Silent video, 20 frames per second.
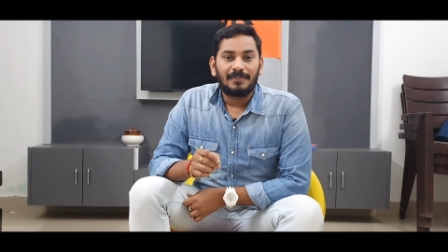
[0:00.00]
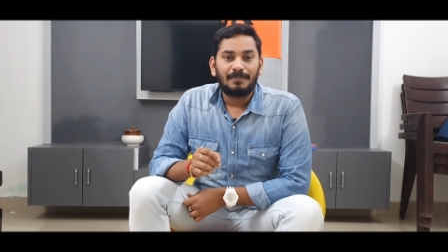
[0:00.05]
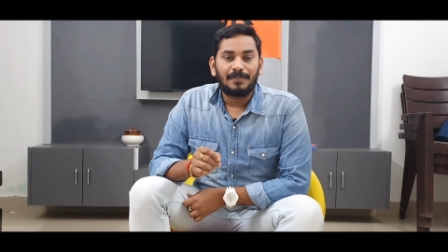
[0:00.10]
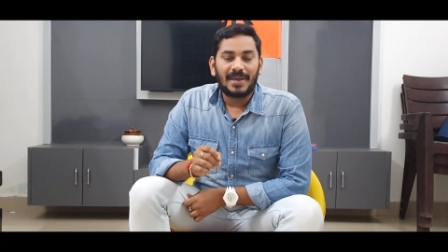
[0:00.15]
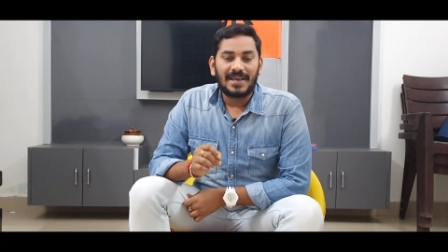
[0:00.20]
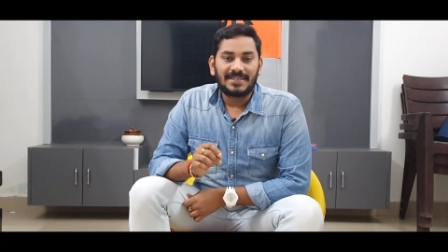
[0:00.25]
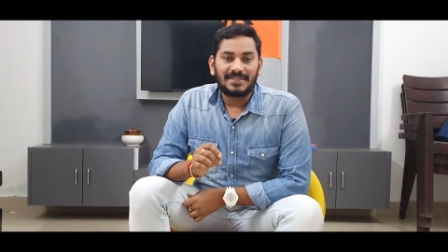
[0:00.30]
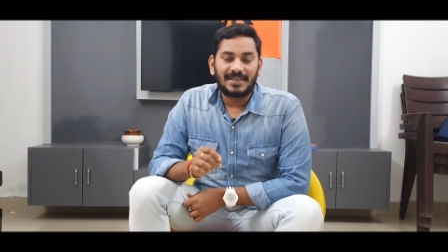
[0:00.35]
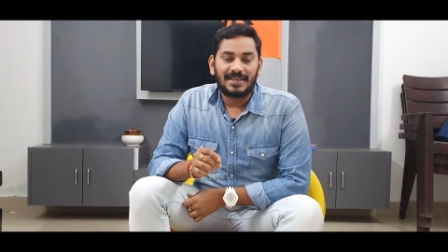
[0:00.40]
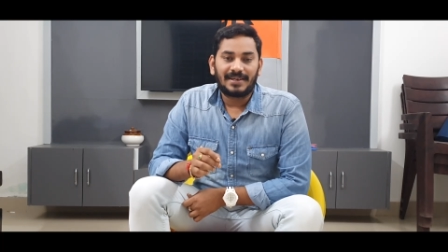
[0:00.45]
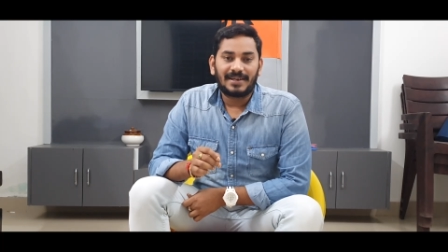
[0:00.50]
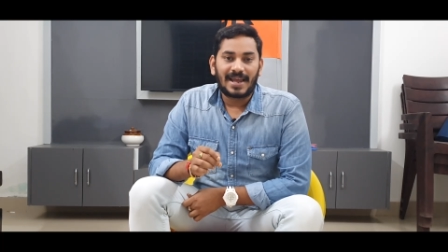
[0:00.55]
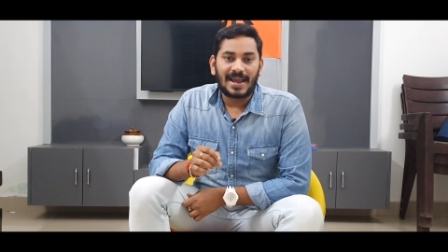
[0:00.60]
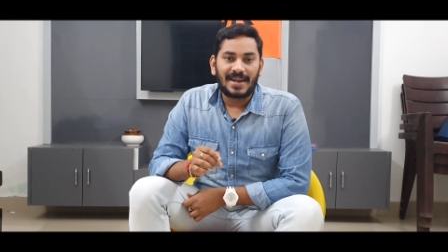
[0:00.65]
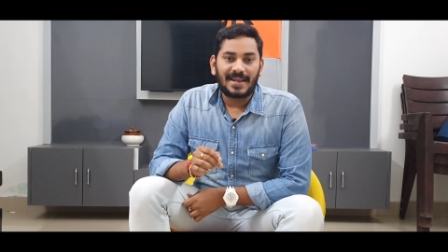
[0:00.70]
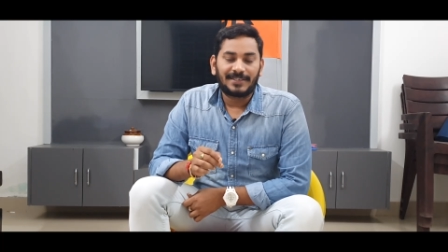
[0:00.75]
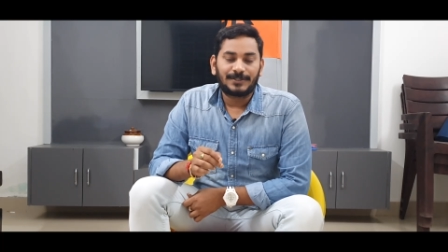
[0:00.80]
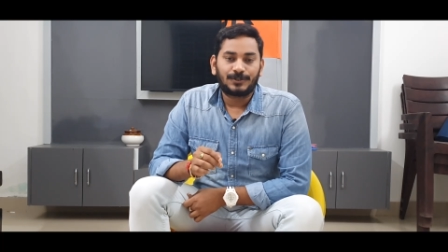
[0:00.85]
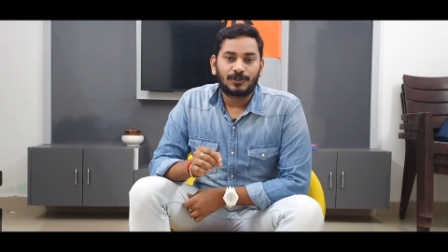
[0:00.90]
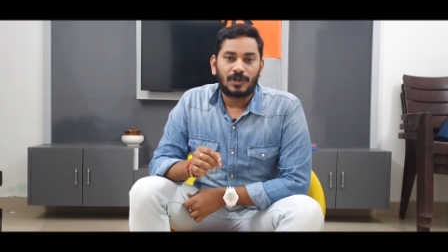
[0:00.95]
Basic
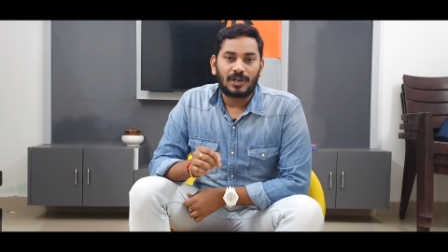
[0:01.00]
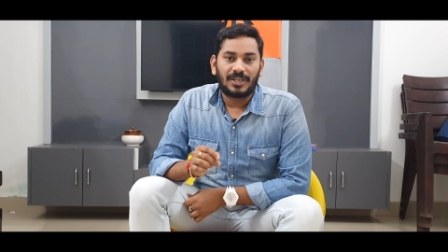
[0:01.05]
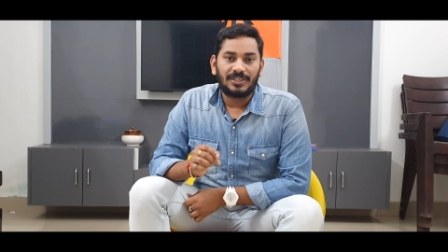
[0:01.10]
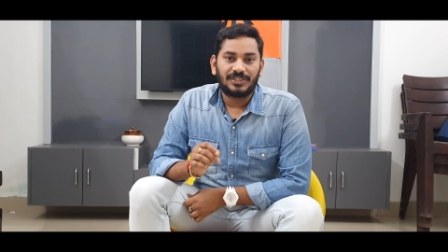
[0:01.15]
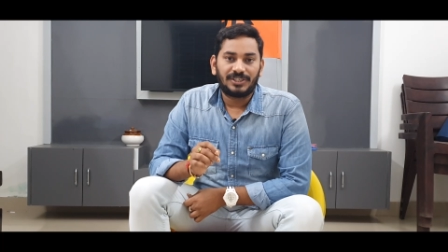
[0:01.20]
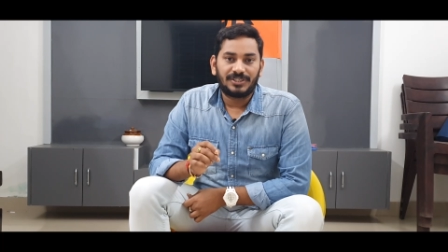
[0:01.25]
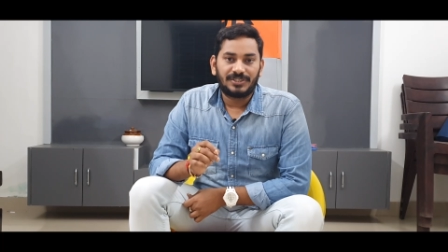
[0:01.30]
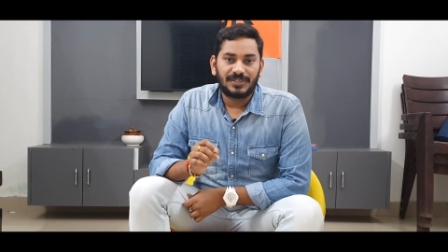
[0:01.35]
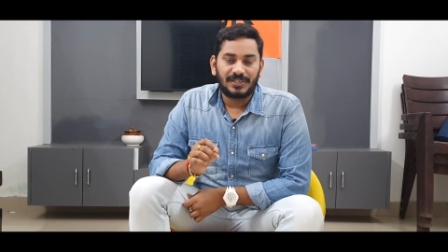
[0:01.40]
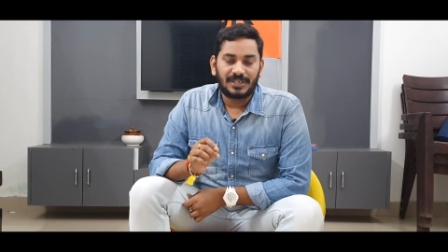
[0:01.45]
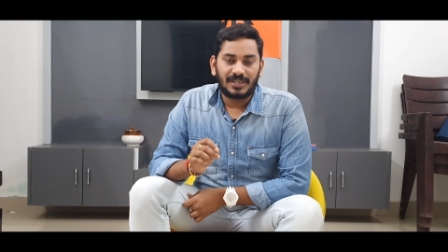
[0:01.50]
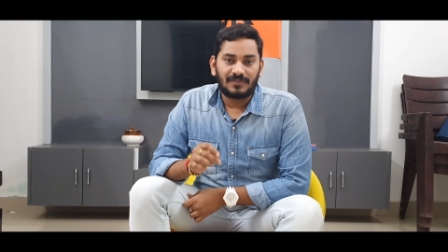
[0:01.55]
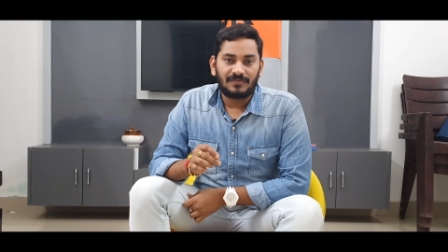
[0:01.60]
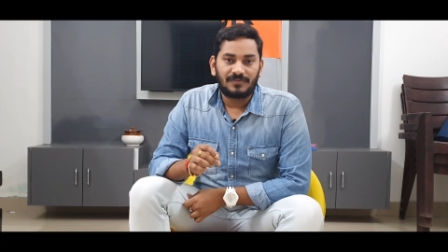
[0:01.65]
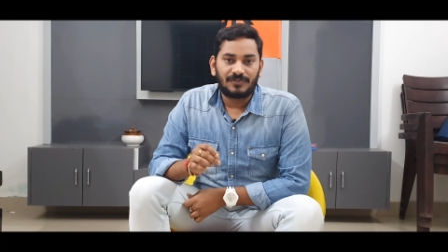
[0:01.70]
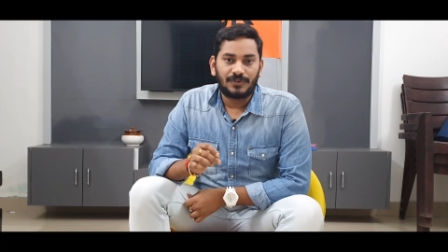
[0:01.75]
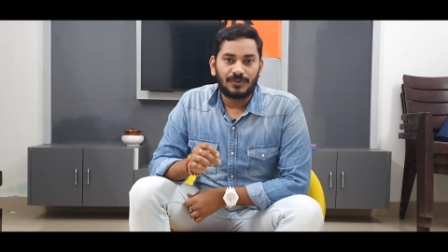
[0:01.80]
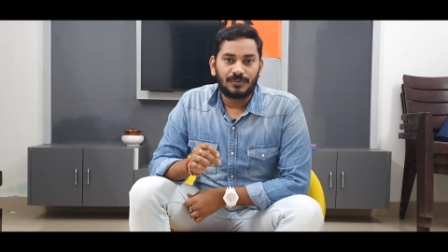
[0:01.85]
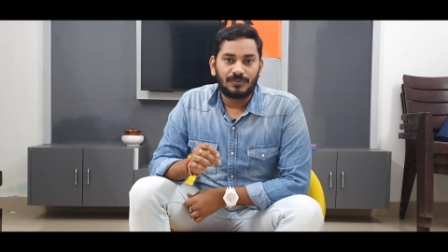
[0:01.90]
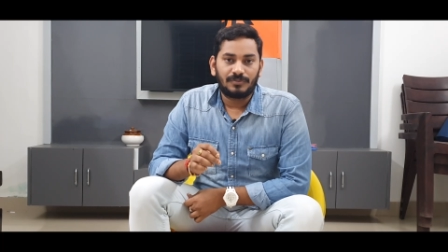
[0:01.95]
Linux knowledge is
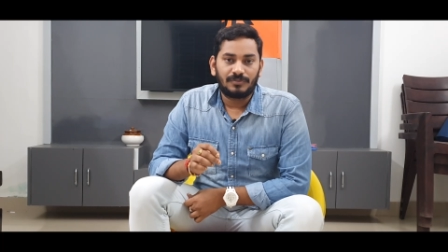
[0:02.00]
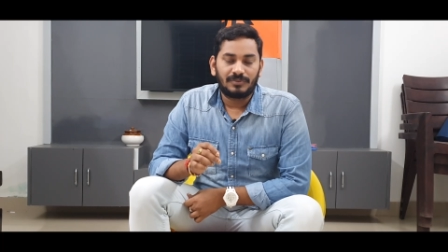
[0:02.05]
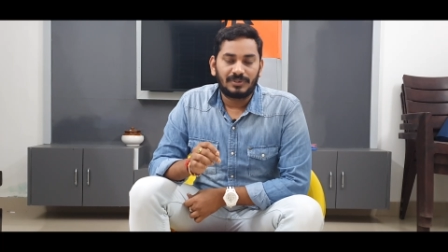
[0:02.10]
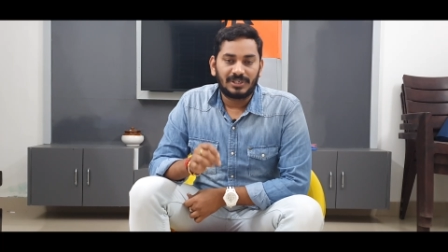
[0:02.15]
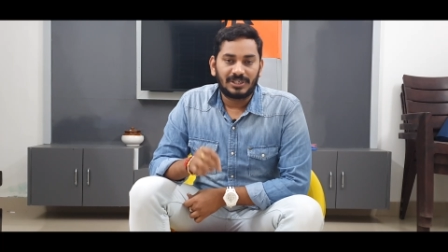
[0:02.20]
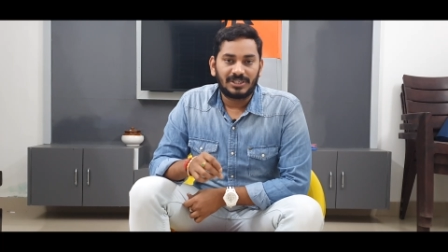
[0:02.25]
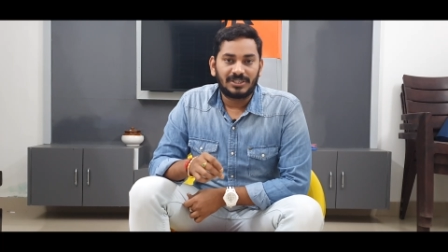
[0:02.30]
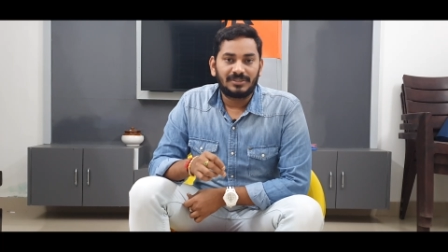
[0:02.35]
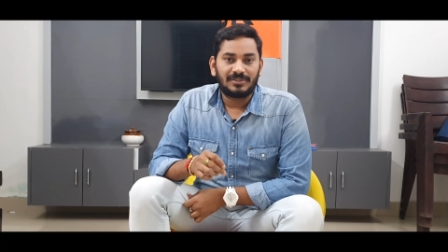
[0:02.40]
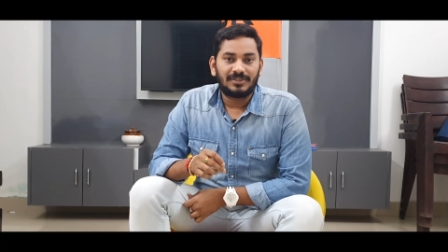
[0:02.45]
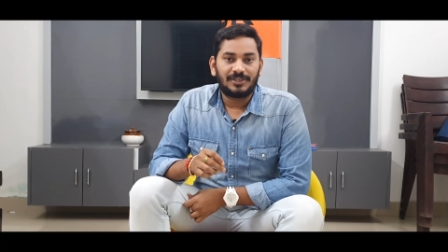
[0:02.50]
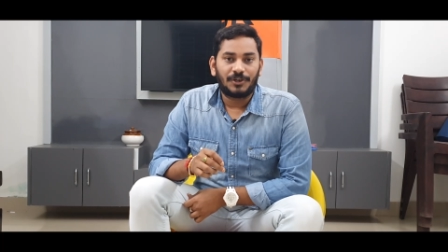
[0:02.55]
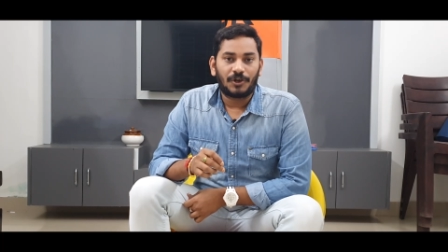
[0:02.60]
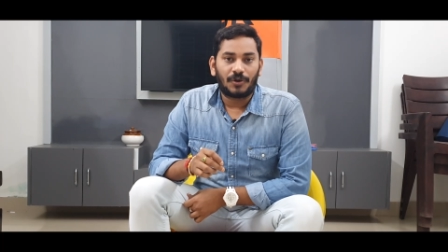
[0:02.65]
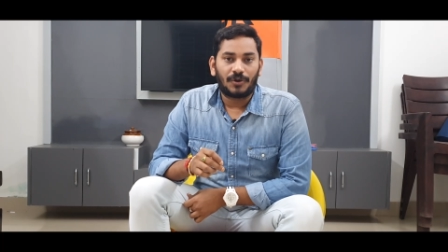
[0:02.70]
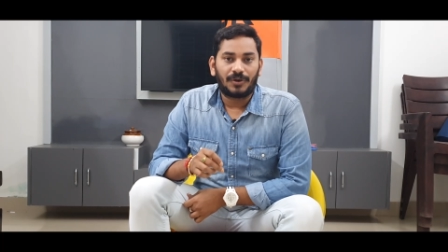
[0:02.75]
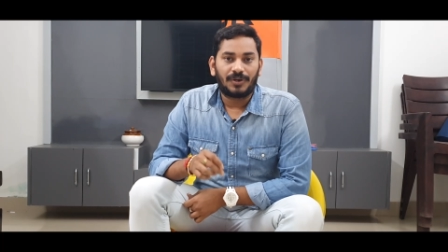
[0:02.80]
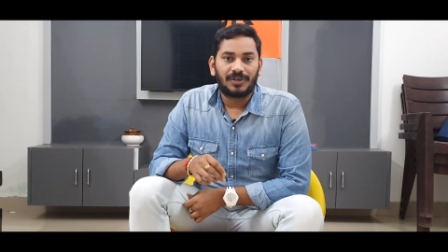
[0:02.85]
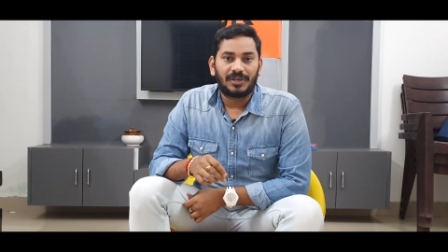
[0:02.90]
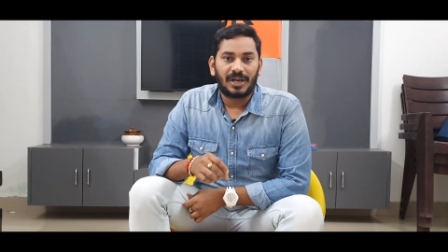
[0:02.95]
enough to learn
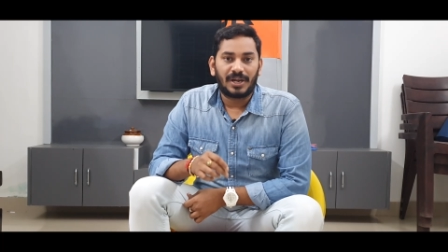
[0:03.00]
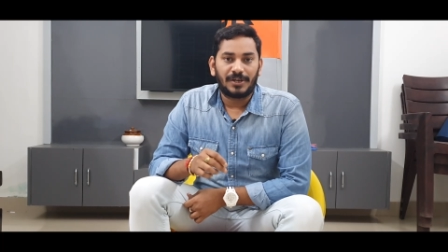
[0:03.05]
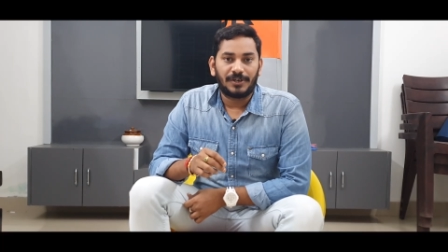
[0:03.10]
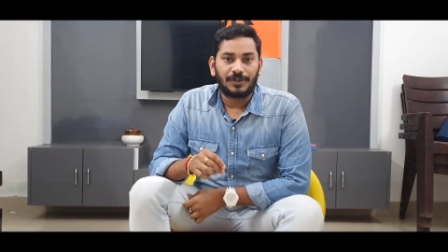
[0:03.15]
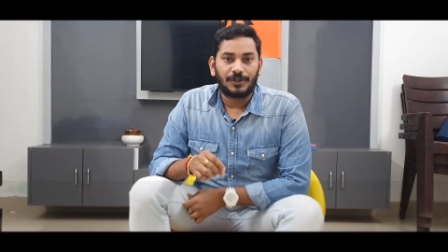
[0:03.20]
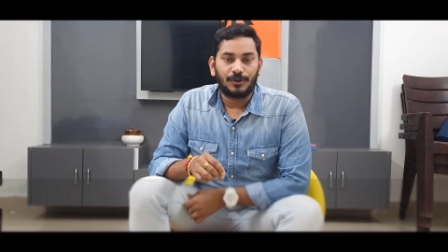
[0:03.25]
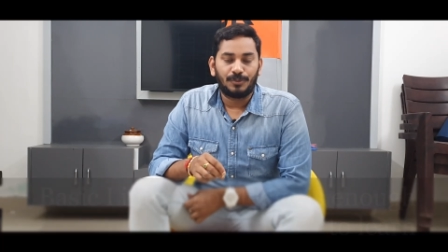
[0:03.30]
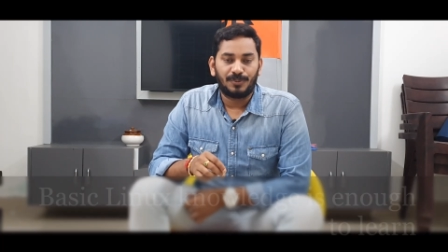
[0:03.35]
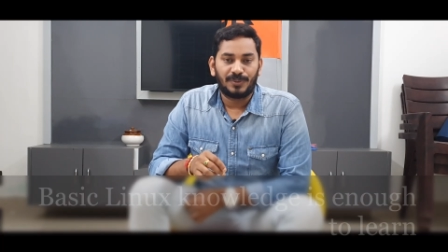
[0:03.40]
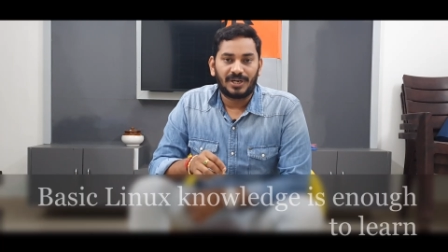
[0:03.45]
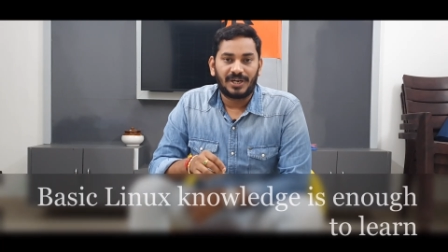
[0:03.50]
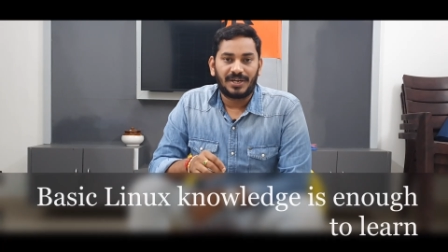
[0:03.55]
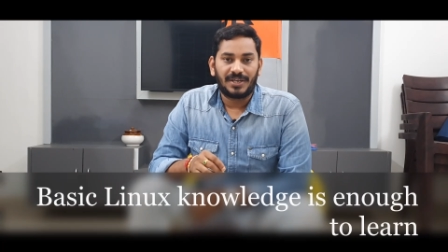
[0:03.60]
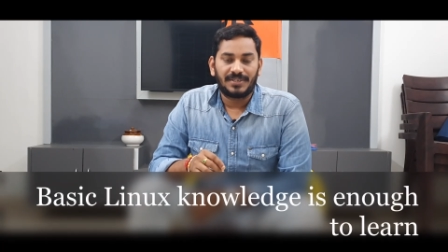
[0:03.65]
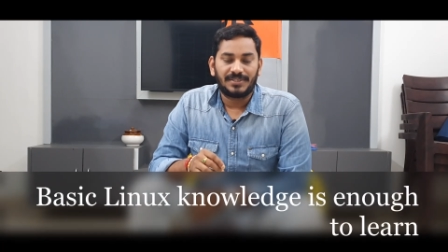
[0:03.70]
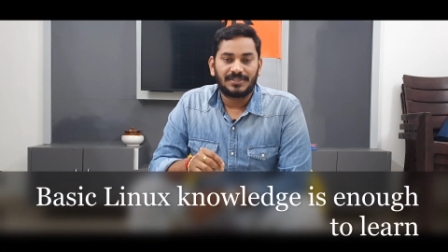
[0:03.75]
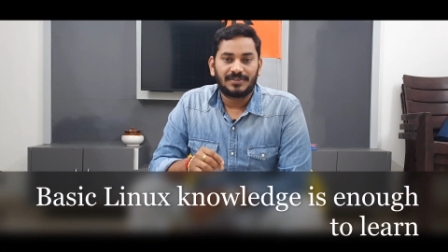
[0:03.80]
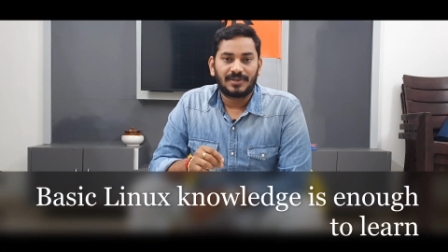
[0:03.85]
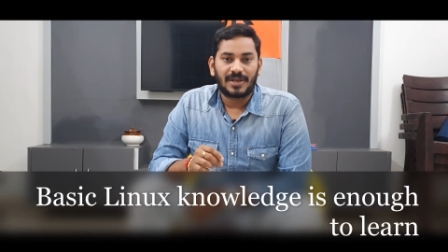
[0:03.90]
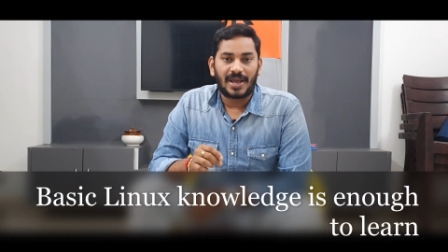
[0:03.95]
Docker and
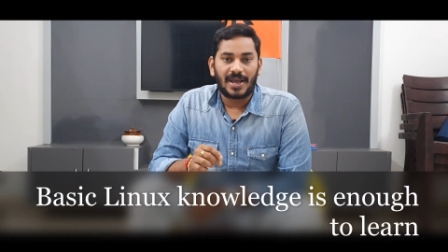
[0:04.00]
Kubernetes.